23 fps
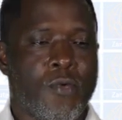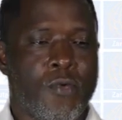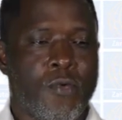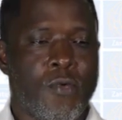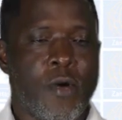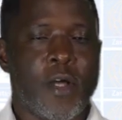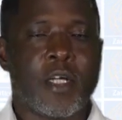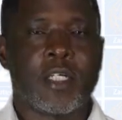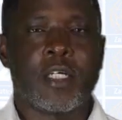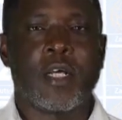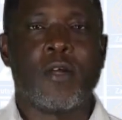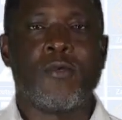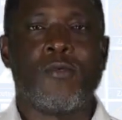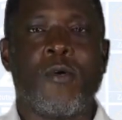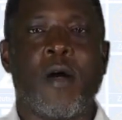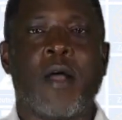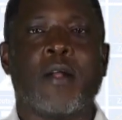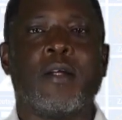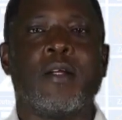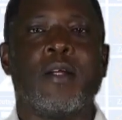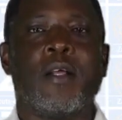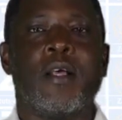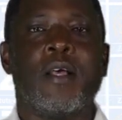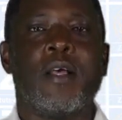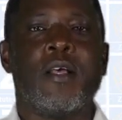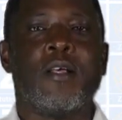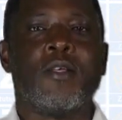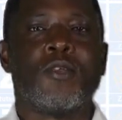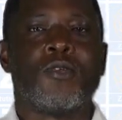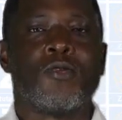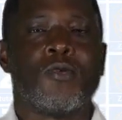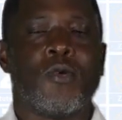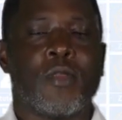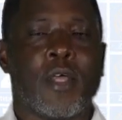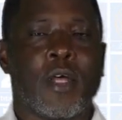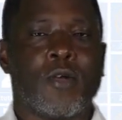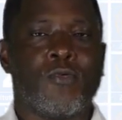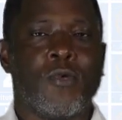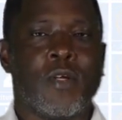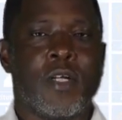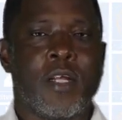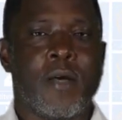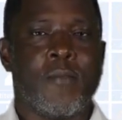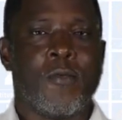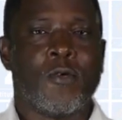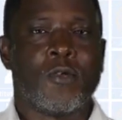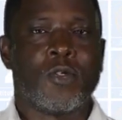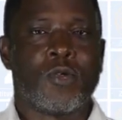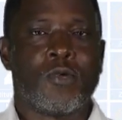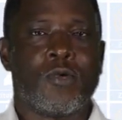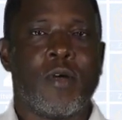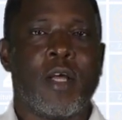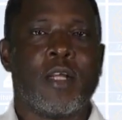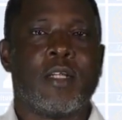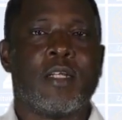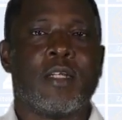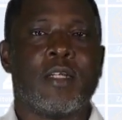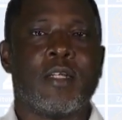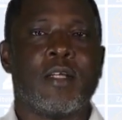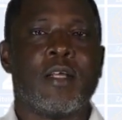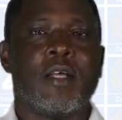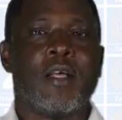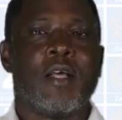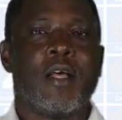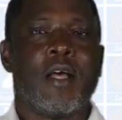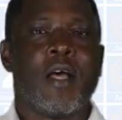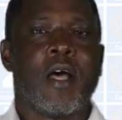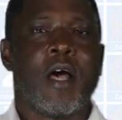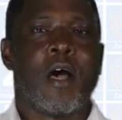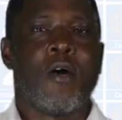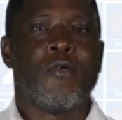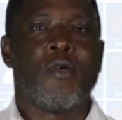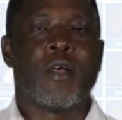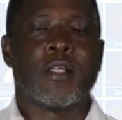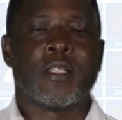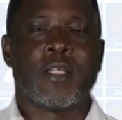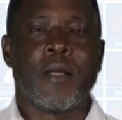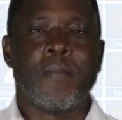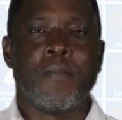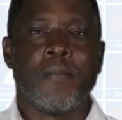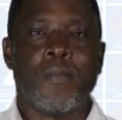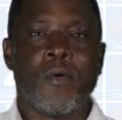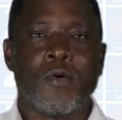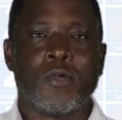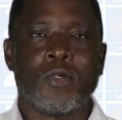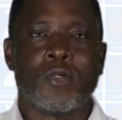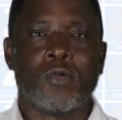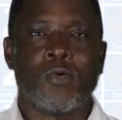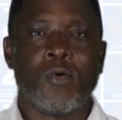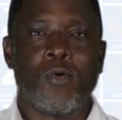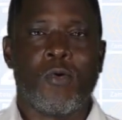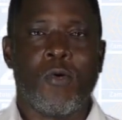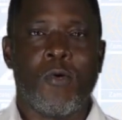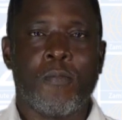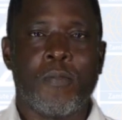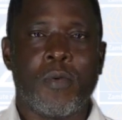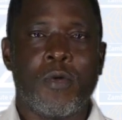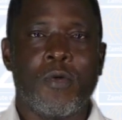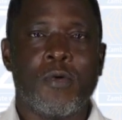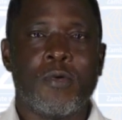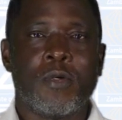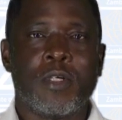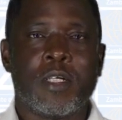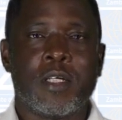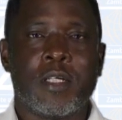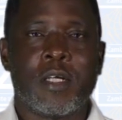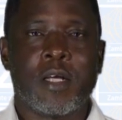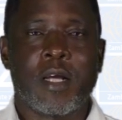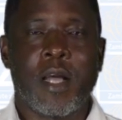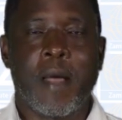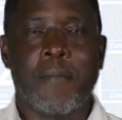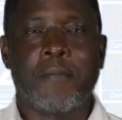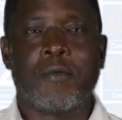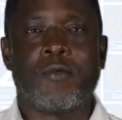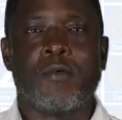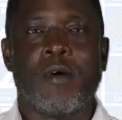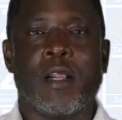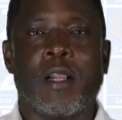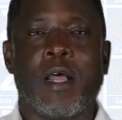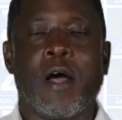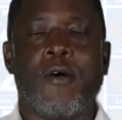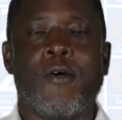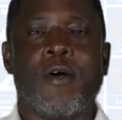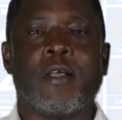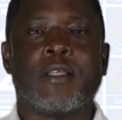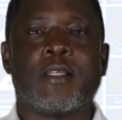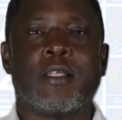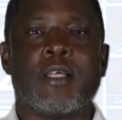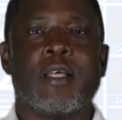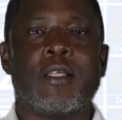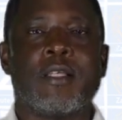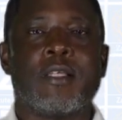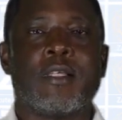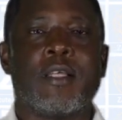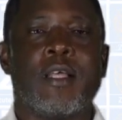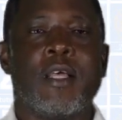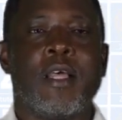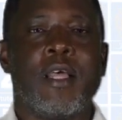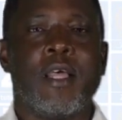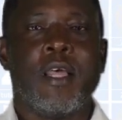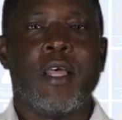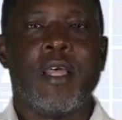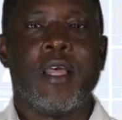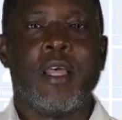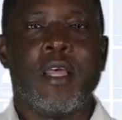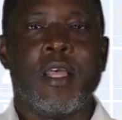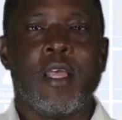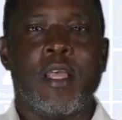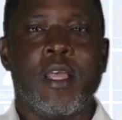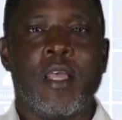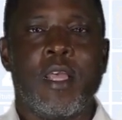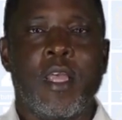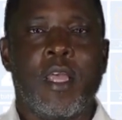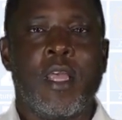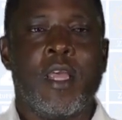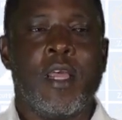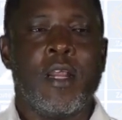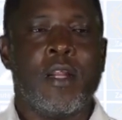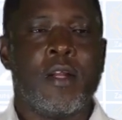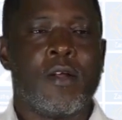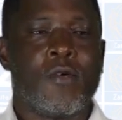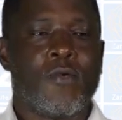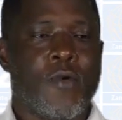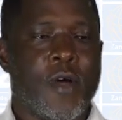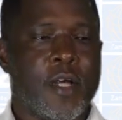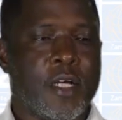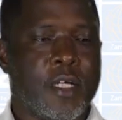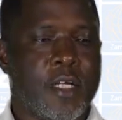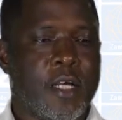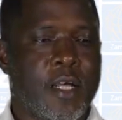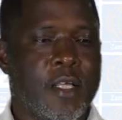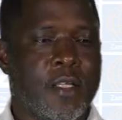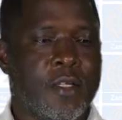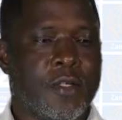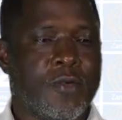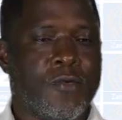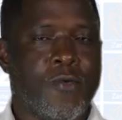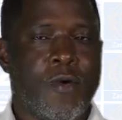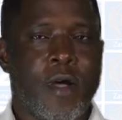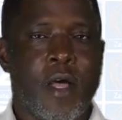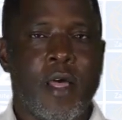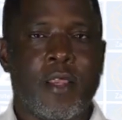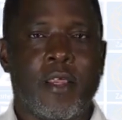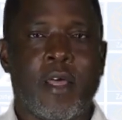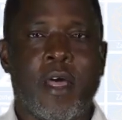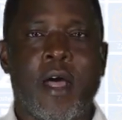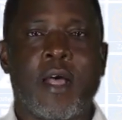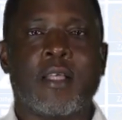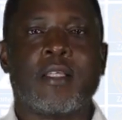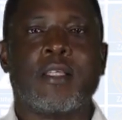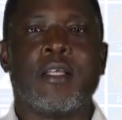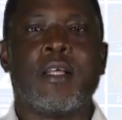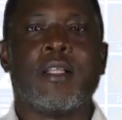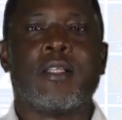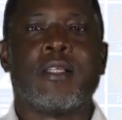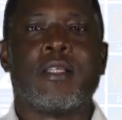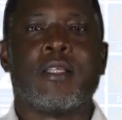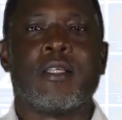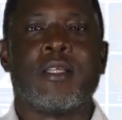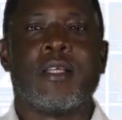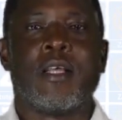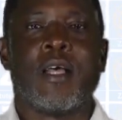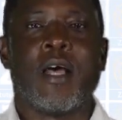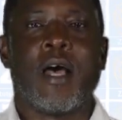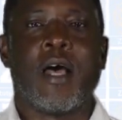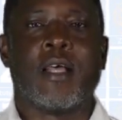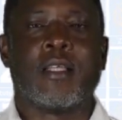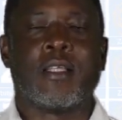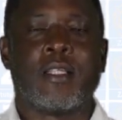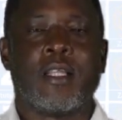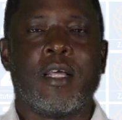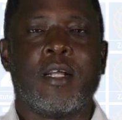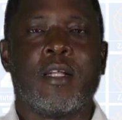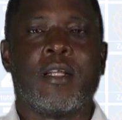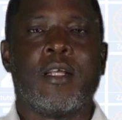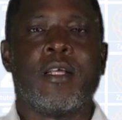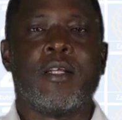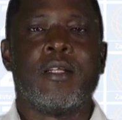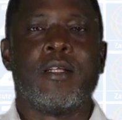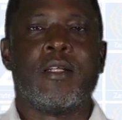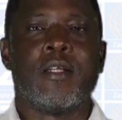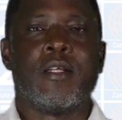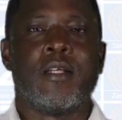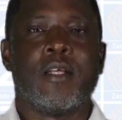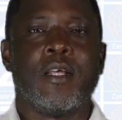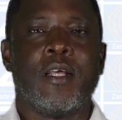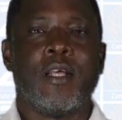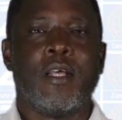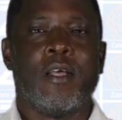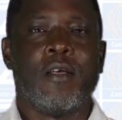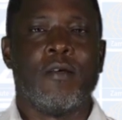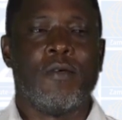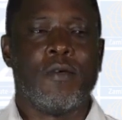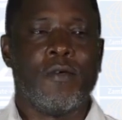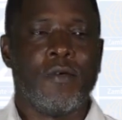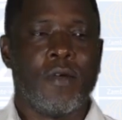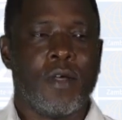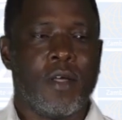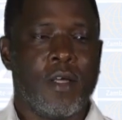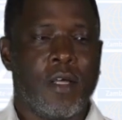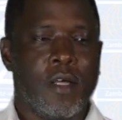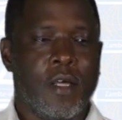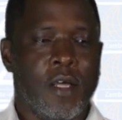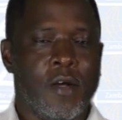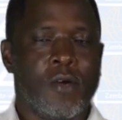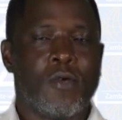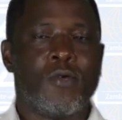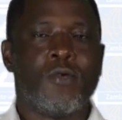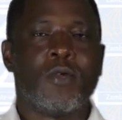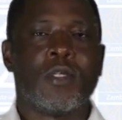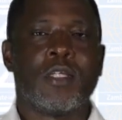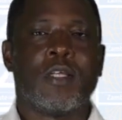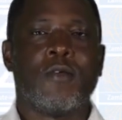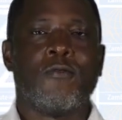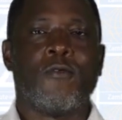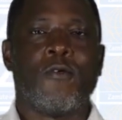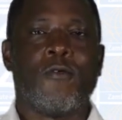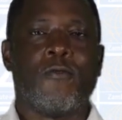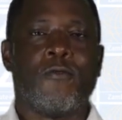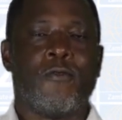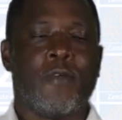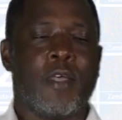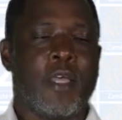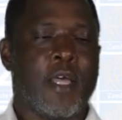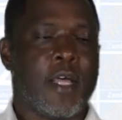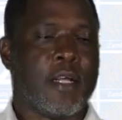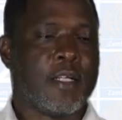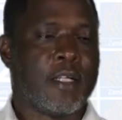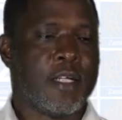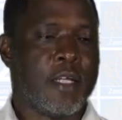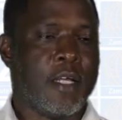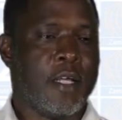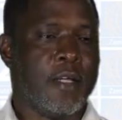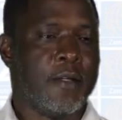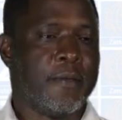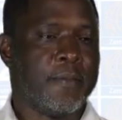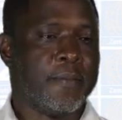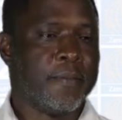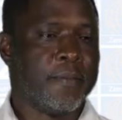question 1 so that we demonstrate how we are supposed to compute capital allowances in questions where the assets are stated inclusive of VAT.